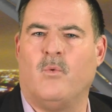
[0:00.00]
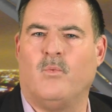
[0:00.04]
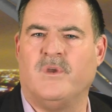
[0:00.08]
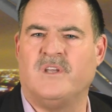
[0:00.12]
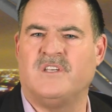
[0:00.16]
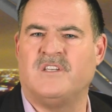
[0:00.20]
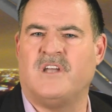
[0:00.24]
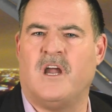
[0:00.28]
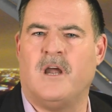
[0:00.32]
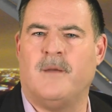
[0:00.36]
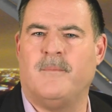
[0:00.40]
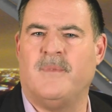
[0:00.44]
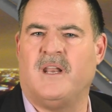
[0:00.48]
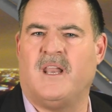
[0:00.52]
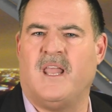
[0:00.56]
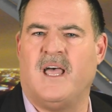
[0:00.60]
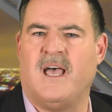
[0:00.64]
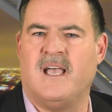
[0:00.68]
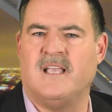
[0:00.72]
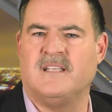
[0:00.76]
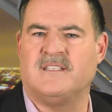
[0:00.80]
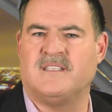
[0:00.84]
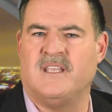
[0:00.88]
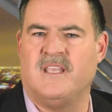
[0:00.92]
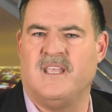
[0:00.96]
retirement
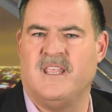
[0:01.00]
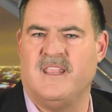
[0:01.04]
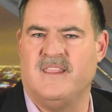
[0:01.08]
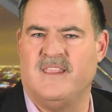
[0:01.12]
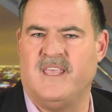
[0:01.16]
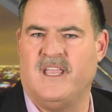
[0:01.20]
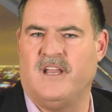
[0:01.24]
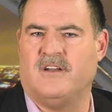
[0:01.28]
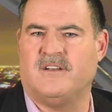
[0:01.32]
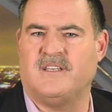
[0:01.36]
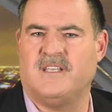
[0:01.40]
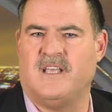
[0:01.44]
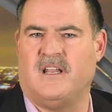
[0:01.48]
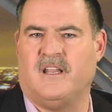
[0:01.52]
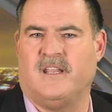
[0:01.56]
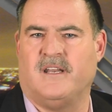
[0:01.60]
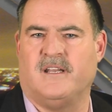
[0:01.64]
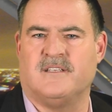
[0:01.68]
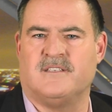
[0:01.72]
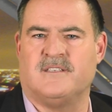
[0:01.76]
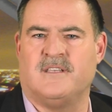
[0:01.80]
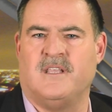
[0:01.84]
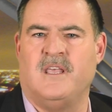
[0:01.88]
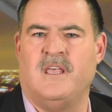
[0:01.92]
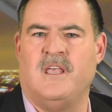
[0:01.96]
lies they are telling
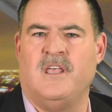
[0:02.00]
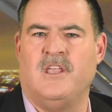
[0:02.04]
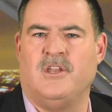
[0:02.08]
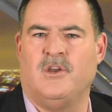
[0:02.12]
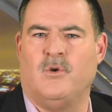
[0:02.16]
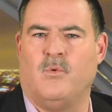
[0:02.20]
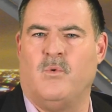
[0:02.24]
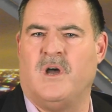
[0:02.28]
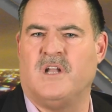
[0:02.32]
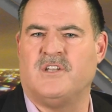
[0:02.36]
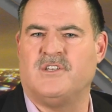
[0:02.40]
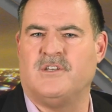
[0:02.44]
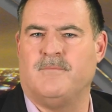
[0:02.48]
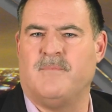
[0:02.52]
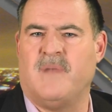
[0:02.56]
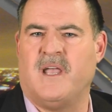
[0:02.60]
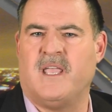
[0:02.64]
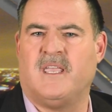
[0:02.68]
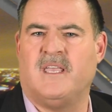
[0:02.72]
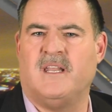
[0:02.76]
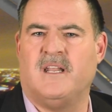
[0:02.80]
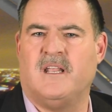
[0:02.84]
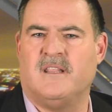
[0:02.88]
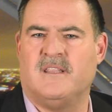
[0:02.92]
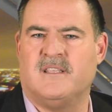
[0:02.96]
us. You're watching
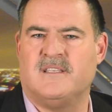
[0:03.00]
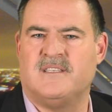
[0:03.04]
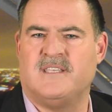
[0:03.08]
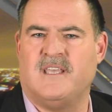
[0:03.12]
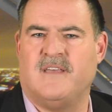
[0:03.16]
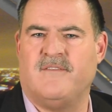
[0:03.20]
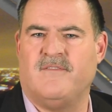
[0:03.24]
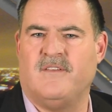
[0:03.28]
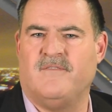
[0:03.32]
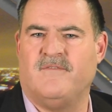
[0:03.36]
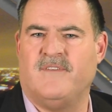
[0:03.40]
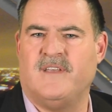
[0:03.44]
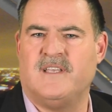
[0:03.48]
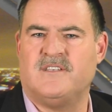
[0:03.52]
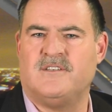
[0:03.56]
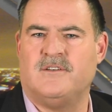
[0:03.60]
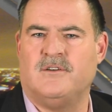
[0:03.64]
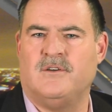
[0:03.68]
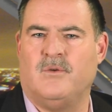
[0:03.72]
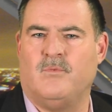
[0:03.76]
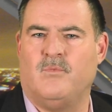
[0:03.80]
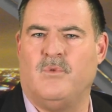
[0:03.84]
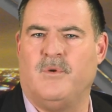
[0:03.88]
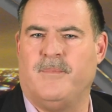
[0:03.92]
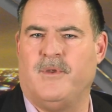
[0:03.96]
Mike Canet on The Savvy
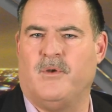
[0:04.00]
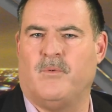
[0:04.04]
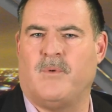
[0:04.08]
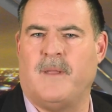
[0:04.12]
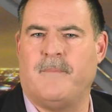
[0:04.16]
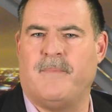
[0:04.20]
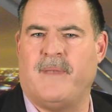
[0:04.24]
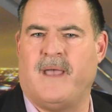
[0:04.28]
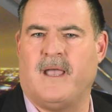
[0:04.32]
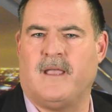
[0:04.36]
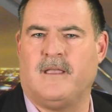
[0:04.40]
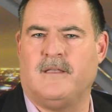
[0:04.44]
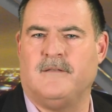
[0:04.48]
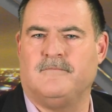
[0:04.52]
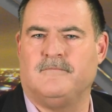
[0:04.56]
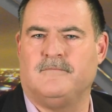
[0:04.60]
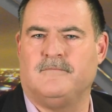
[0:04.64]
Investor, and we'll be right back.